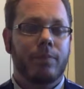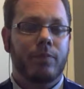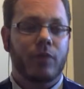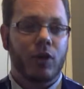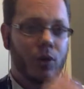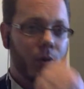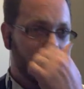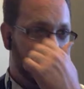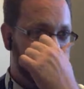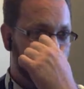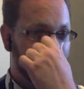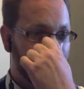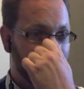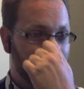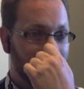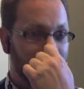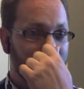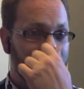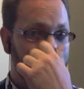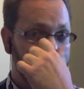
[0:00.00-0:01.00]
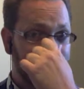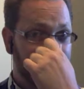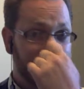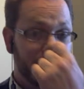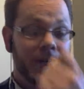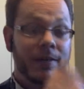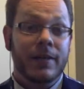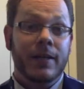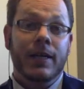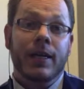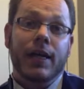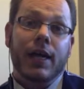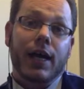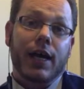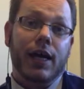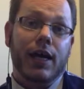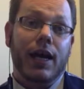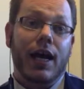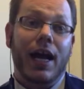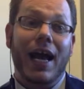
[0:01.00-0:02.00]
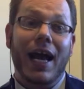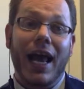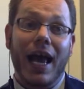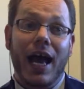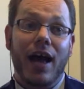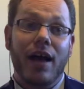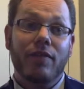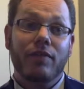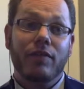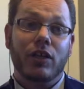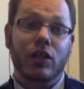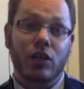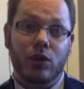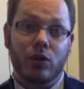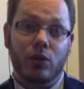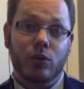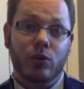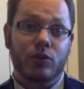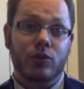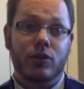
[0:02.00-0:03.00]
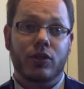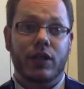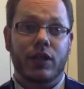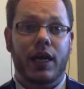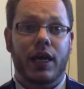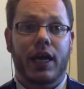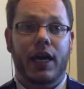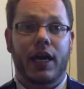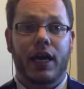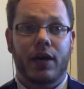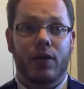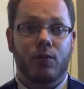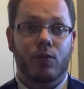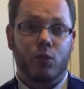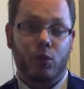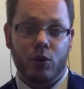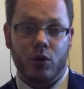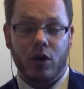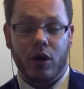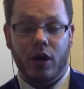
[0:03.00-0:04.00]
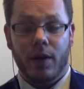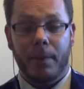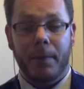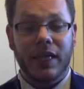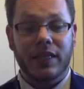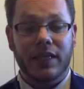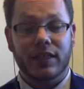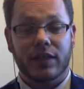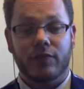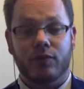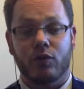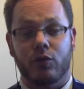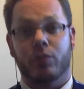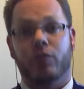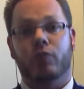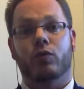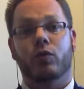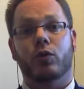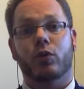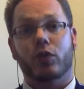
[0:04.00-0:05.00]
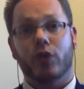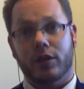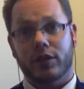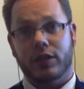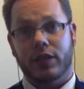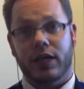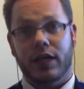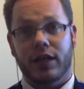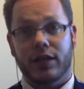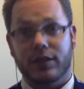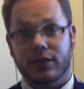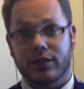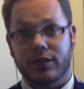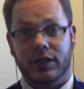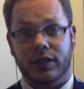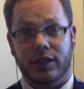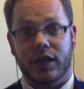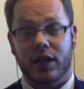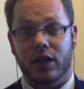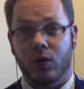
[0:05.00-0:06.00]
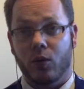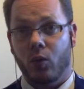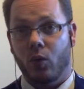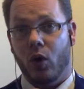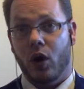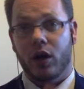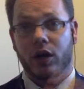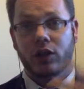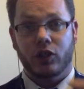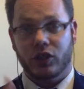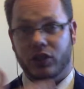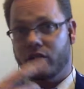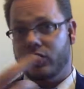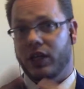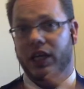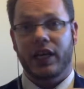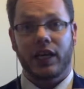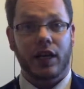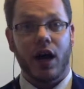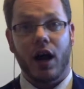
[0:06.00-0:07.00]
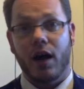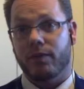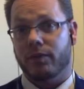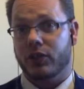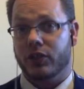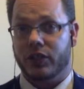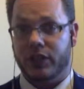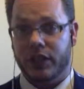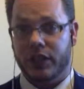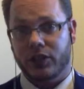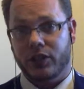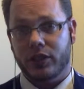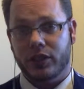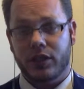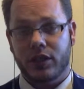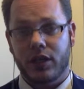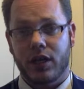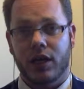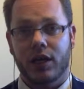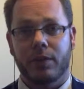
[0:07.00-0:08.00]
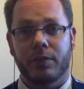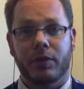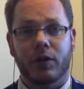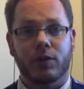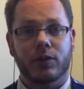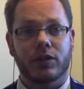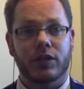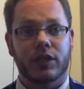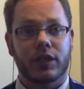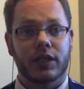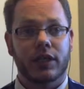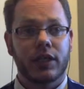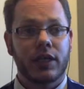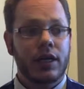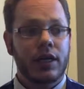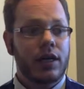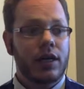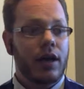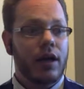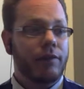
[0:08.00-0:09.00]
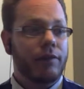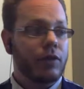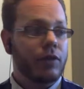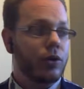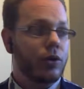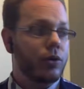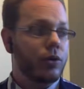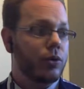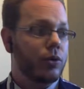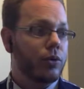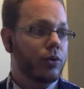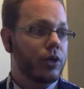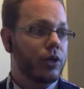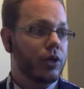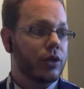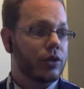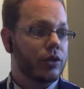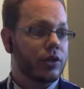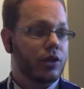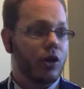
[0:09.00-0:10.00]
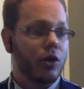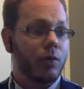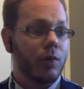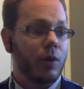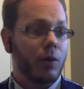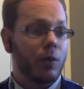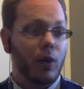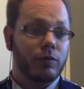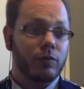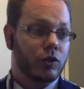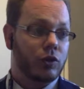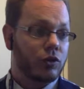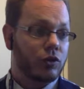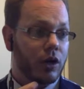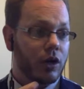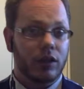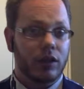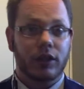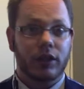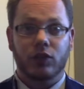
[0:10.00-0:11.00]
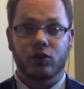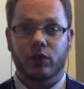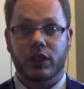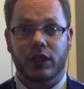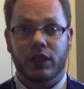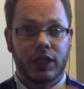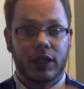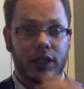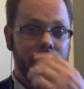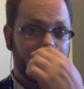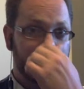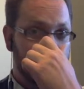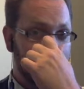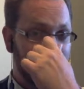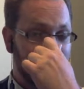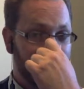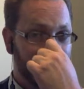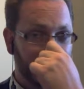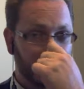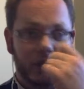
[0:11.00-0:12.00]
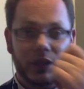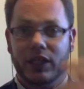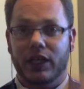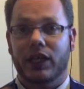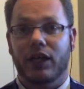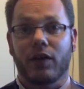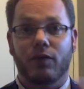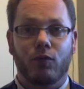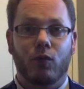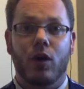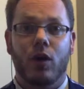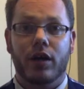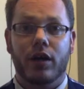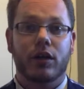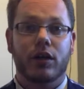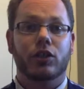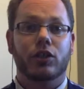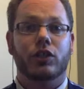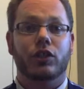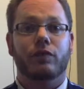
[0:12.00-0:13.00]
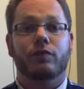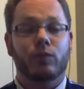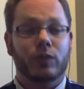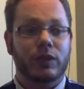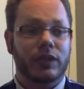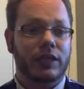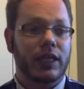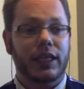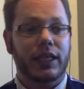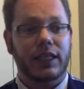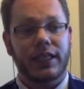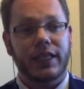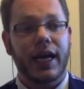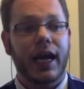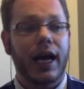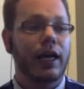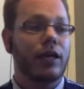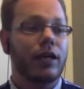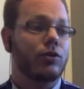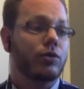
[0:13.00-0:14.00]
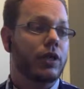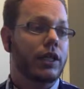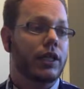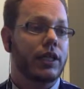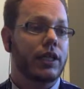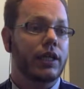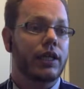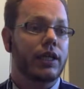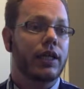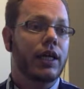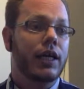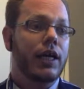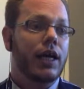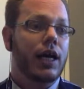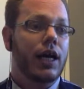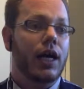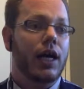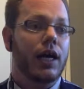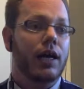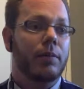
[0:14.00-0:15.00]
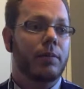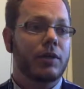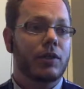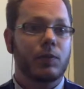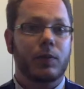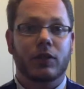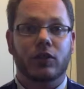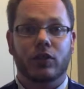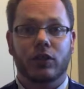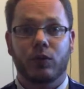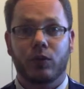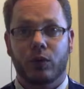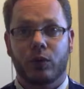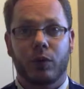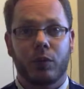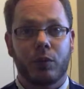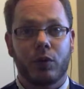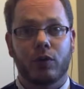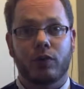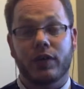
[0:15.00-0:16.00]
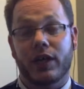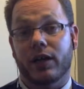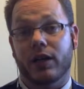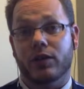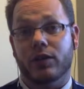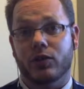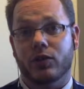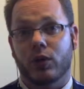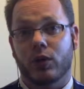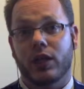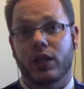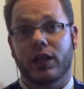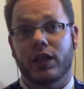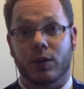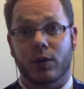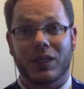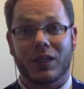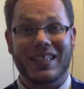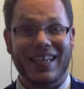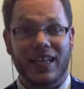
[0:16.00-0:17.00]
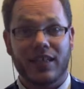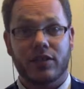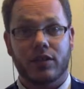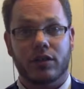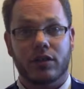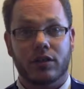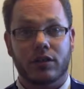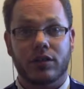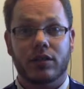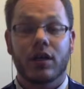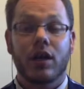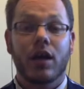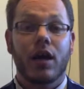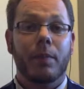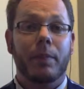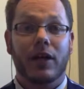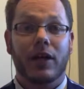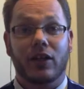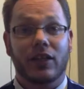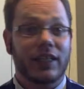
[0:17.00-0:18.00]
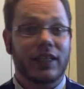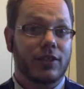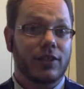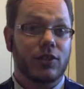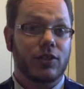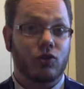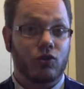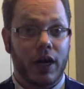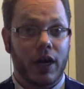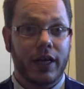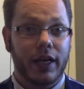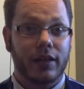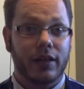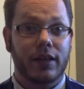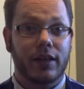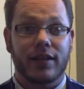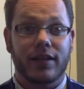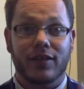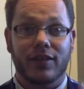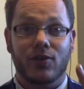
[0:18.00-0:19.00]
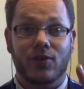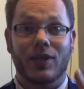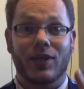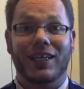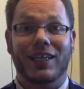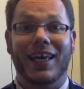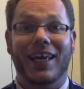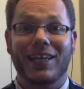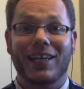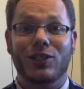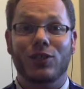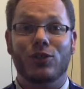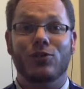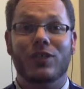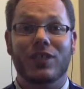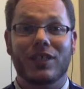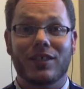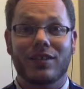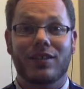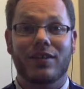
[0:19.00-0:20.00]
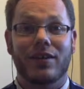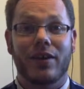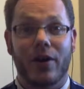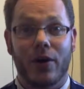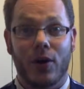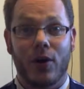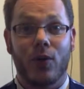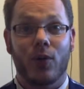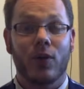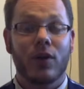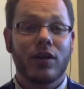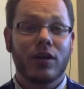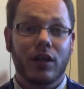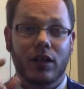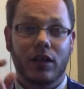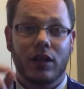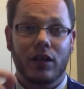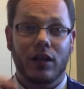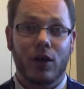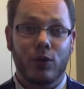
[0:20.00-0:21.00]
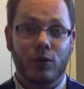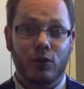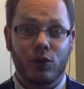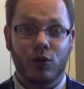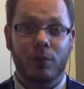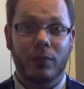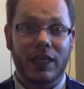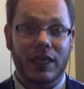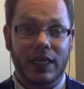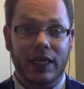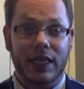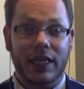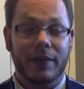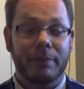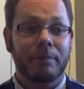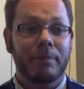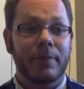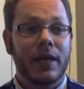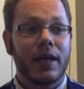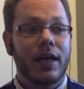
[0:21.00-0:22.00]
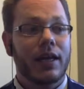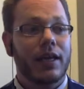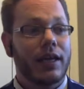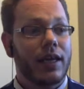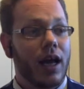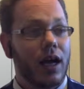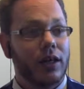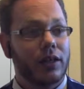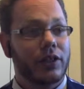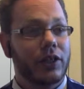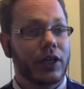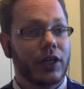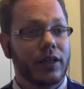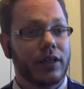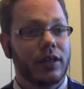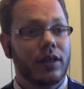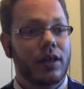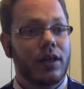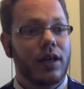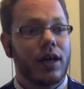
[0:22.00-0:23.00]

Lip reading: The quick version of this. I have used a basic form of root cause analysis to kind of just in conversation. There was a few years ago, my wife was struggling drinking enough water. She was getting dehydrated, especially when we moved to Arizona and there were deserts. Apparently, it's dry in the desert. In case you didn't know, low humidity, not good.